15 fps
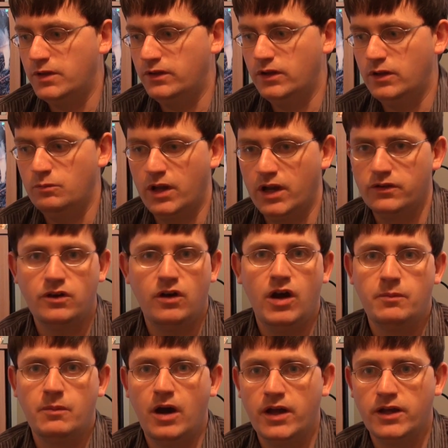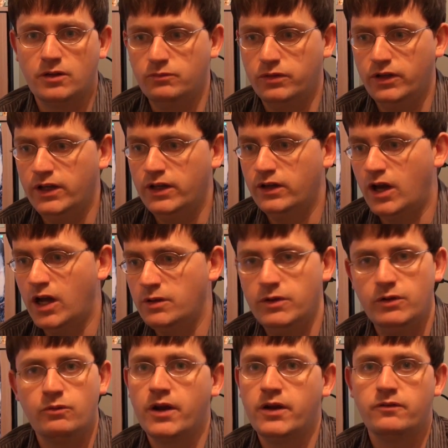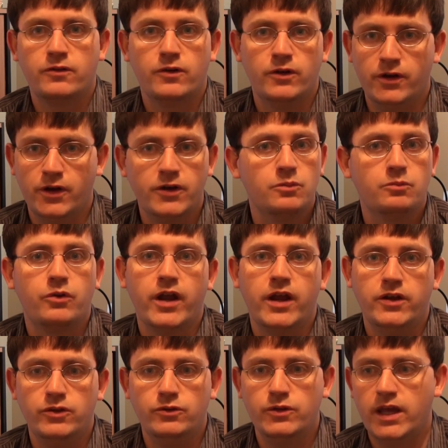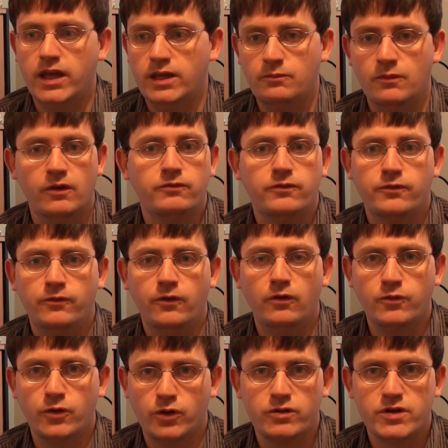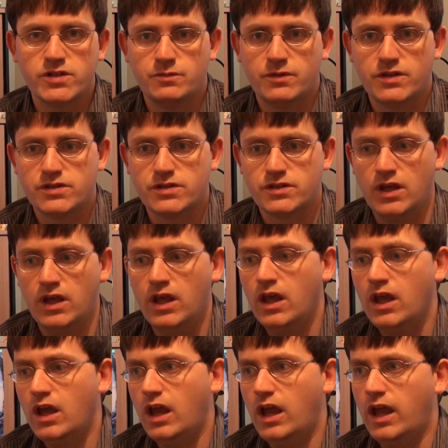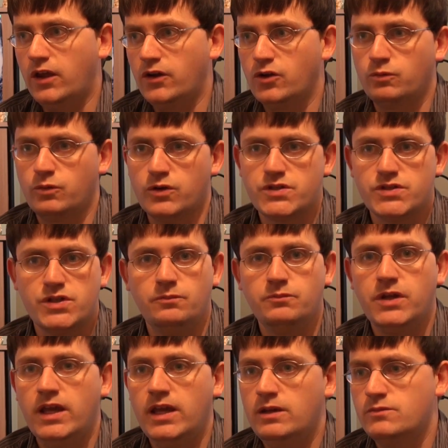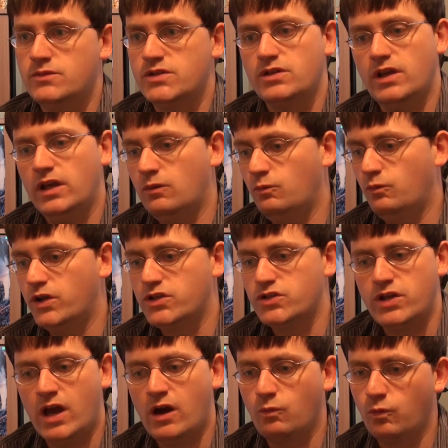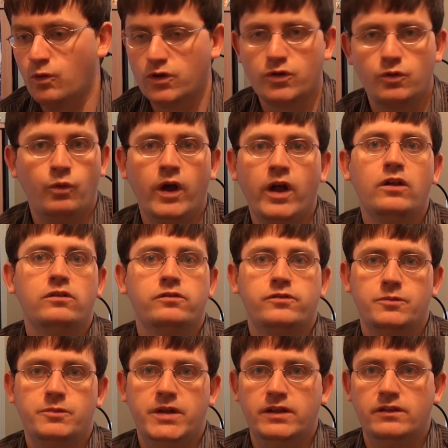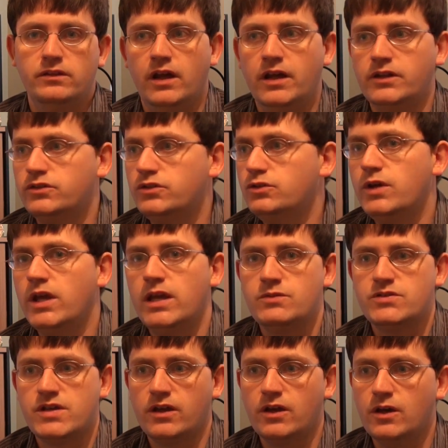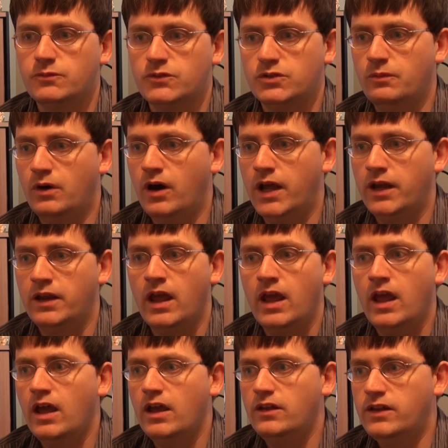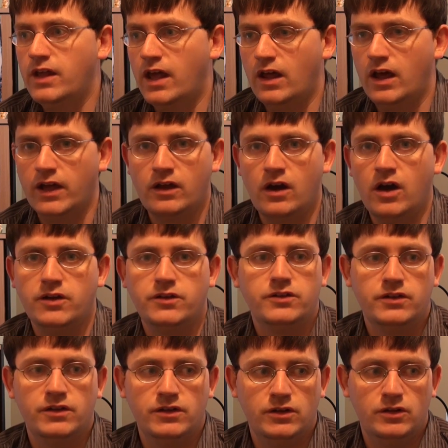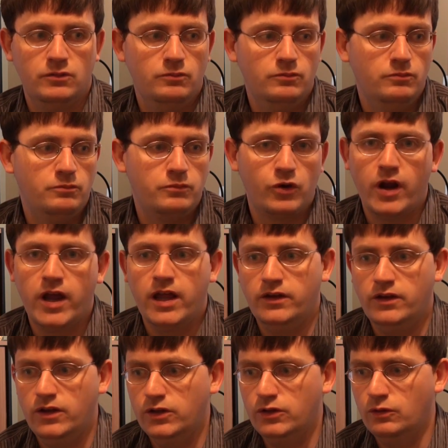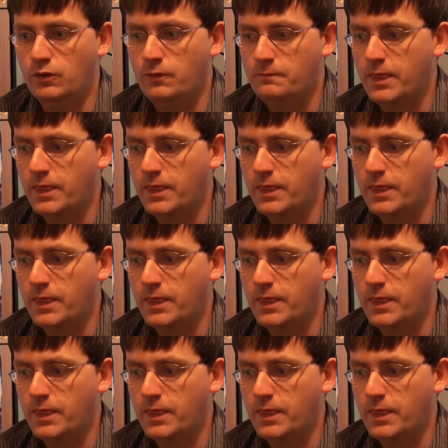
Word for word: and then by the time I complete it, I'd be ready for another brand new game for Christmas. And there were some games in which that worked well for me, like 2 games that come to mind that I got brand new,